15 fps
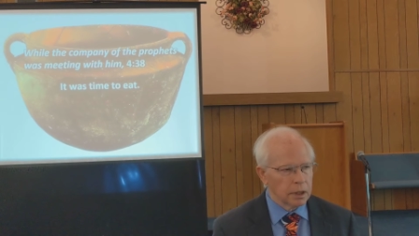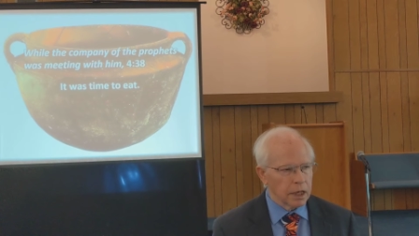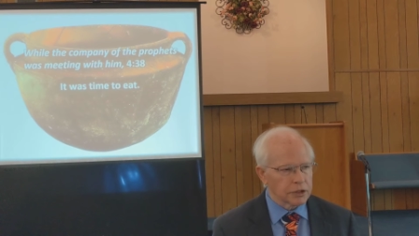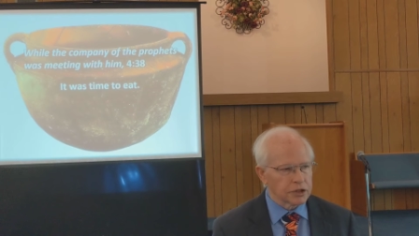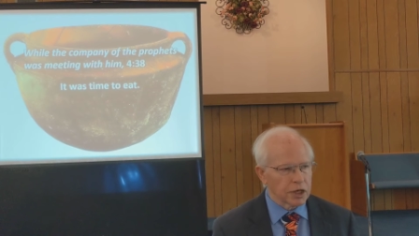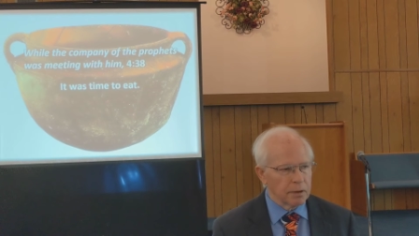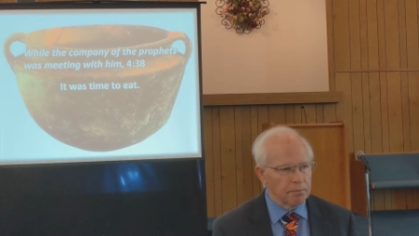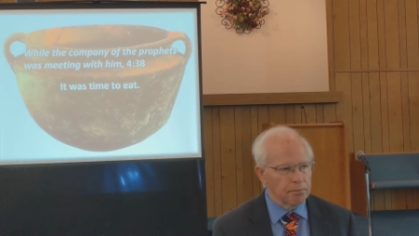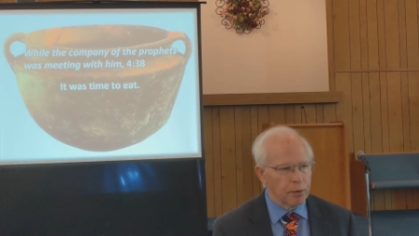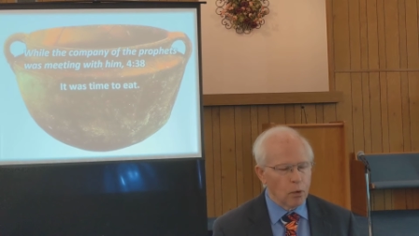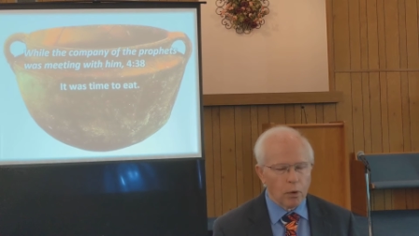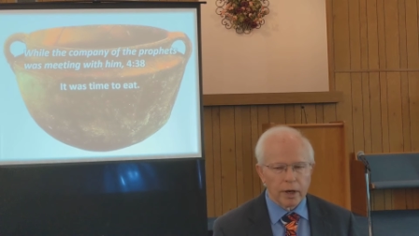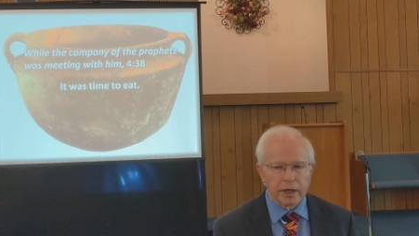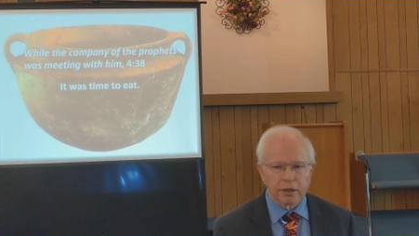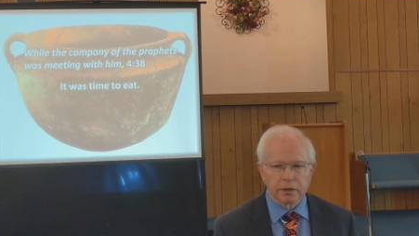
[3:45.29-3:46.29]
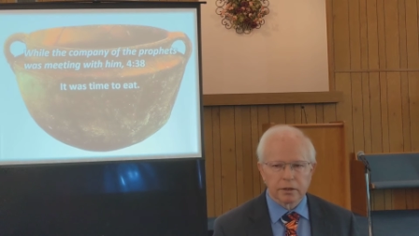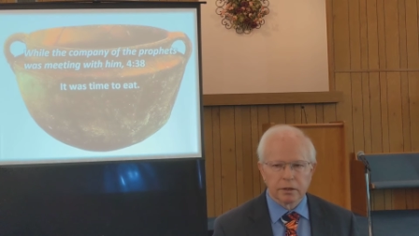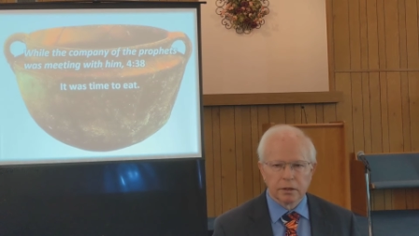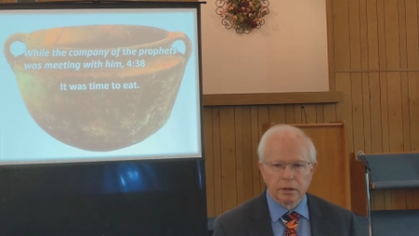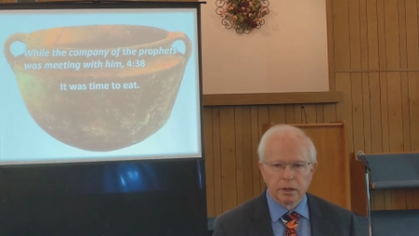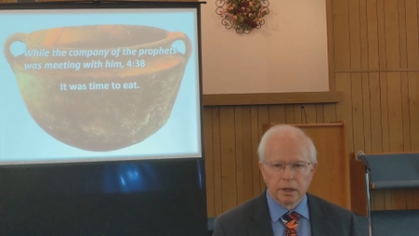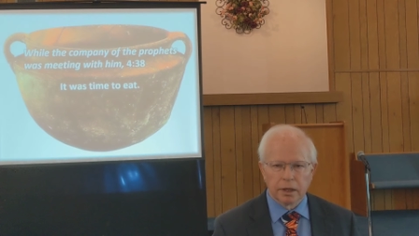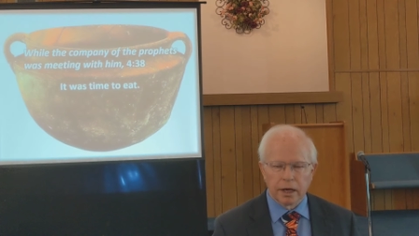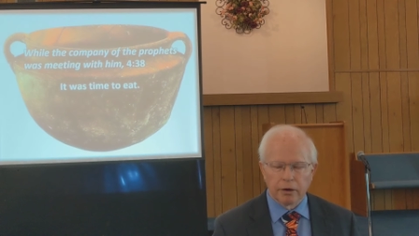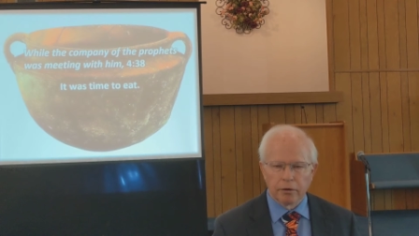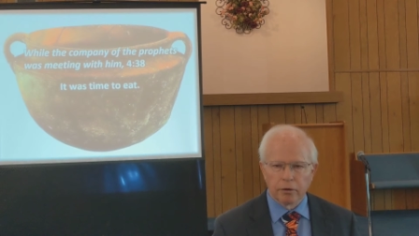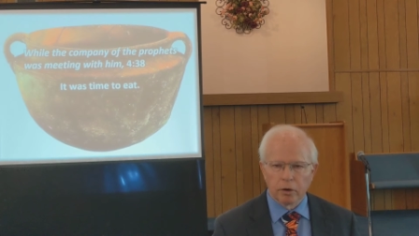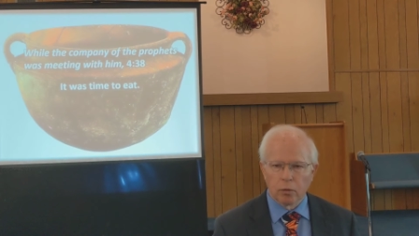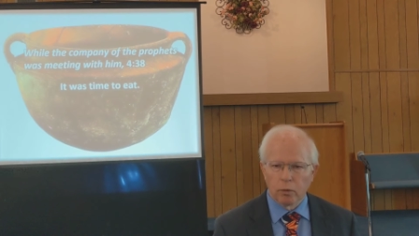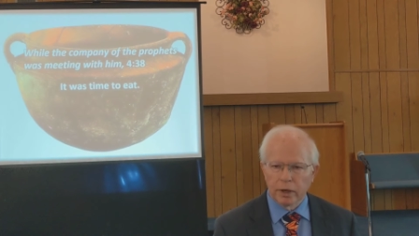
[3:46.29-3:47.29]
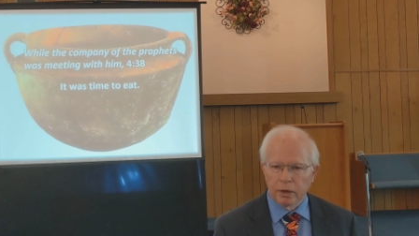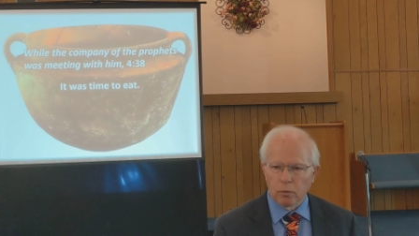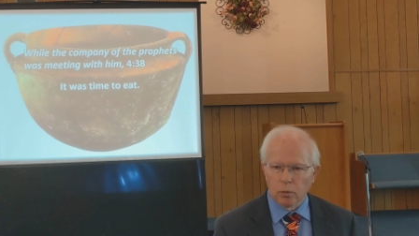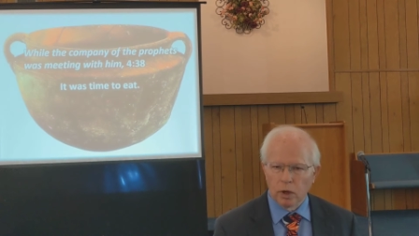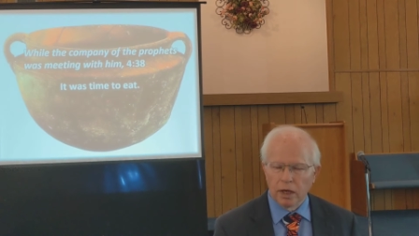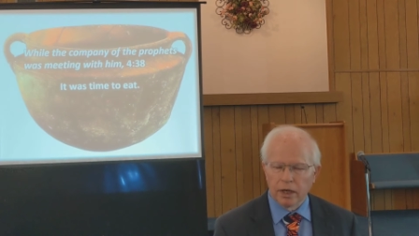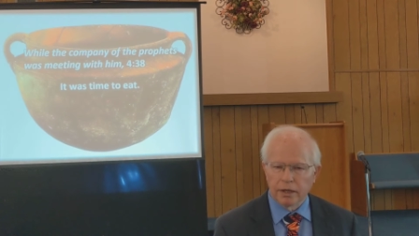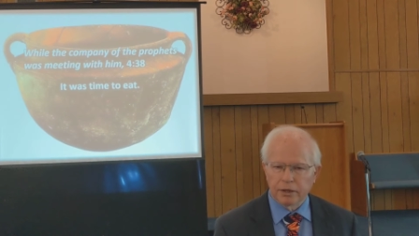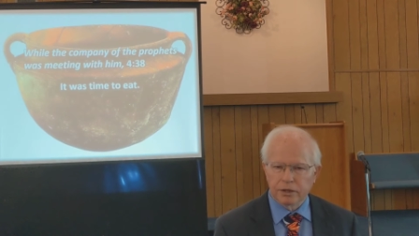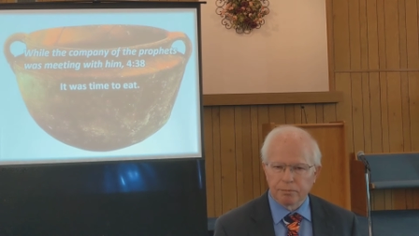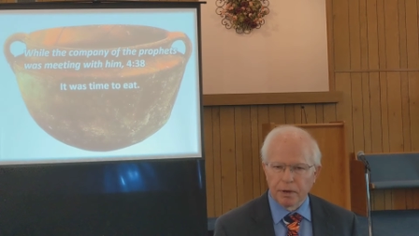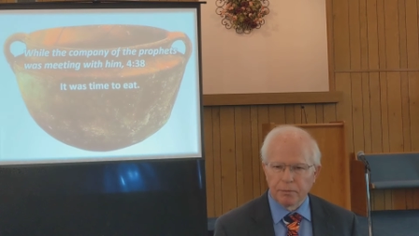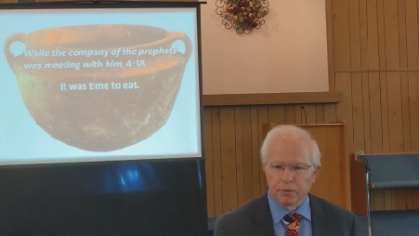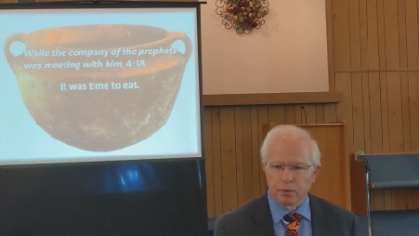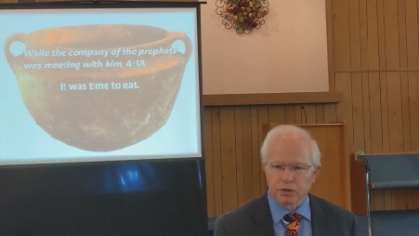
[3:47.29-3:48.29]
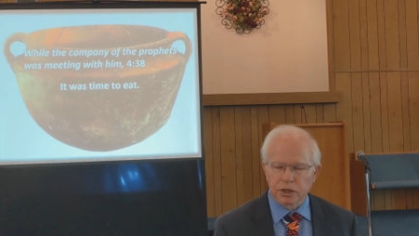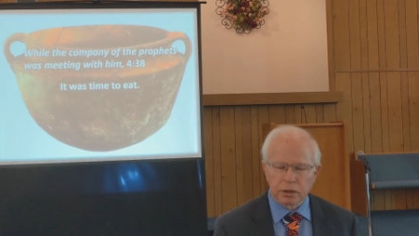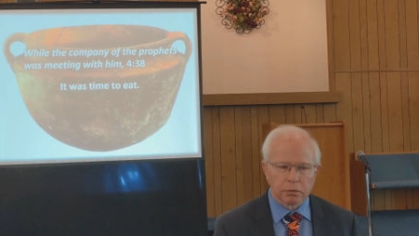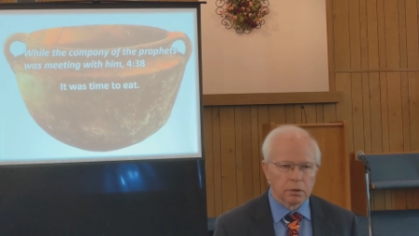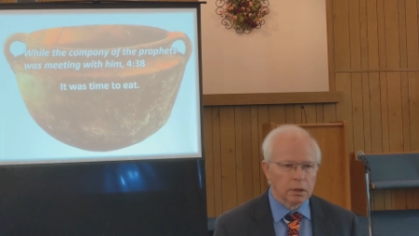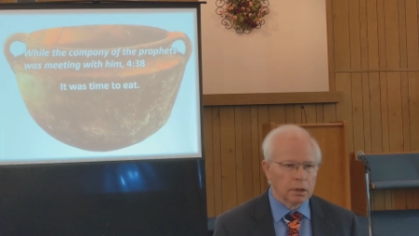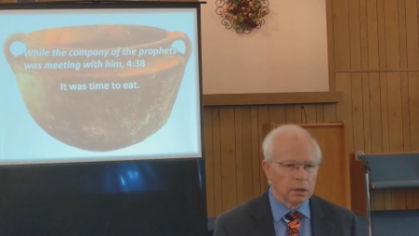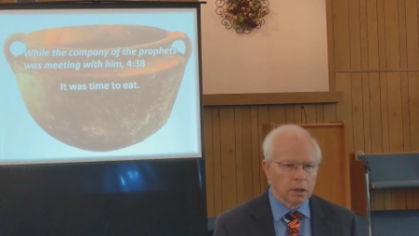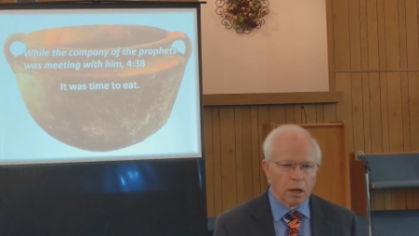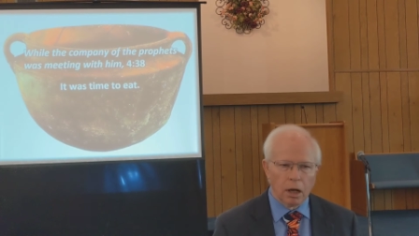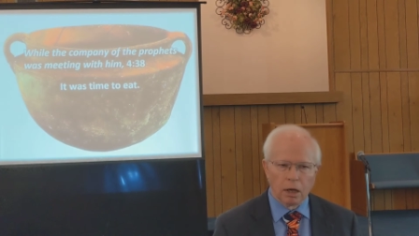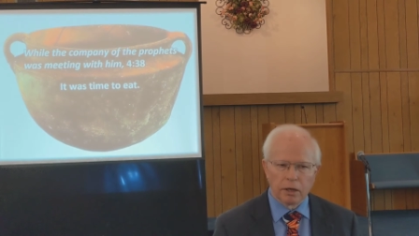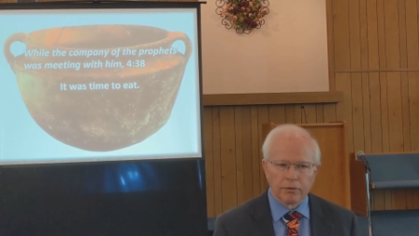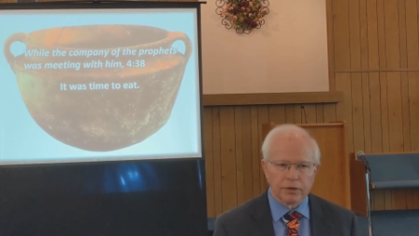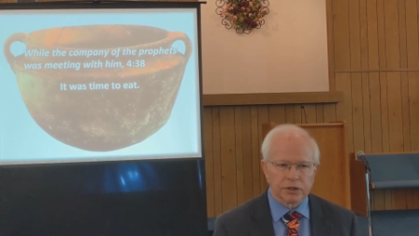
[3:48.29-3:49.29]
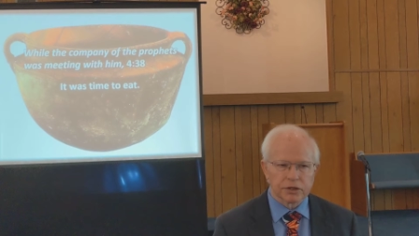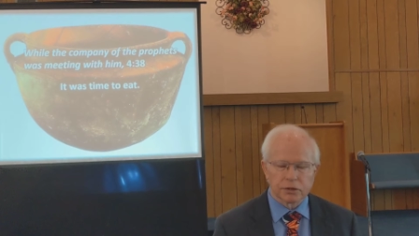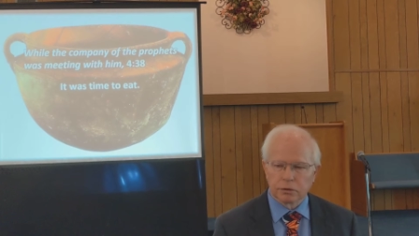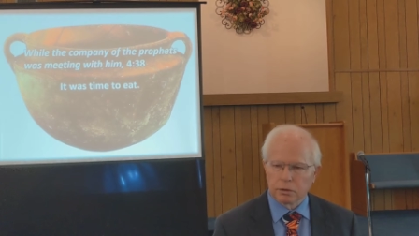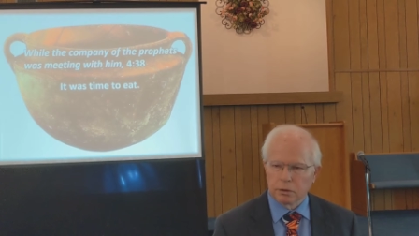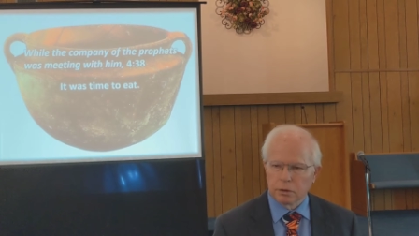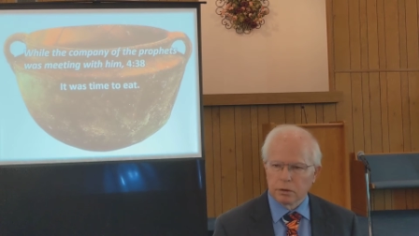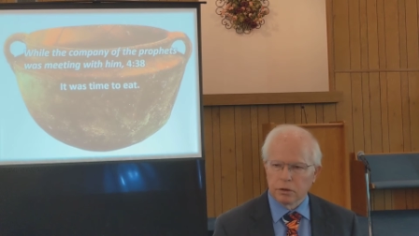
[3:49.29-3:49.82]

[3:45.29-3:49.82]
At some point, and I don't know what it was, maybe there was a, all of this,